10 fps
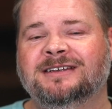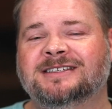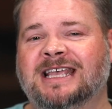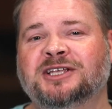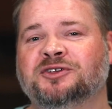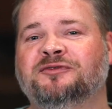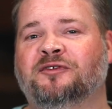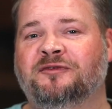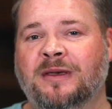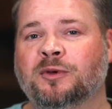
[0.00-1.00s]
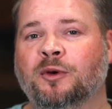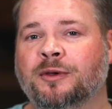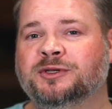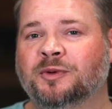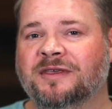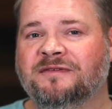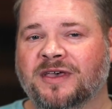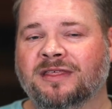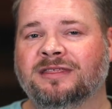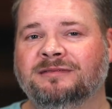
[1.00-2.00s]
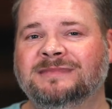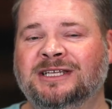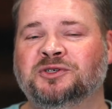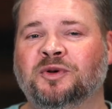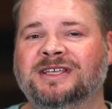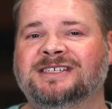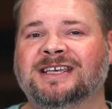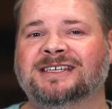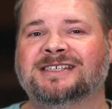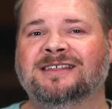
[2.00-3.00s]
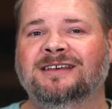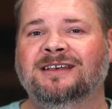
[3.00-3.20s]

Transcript: Scheduled for February 25th and 26th,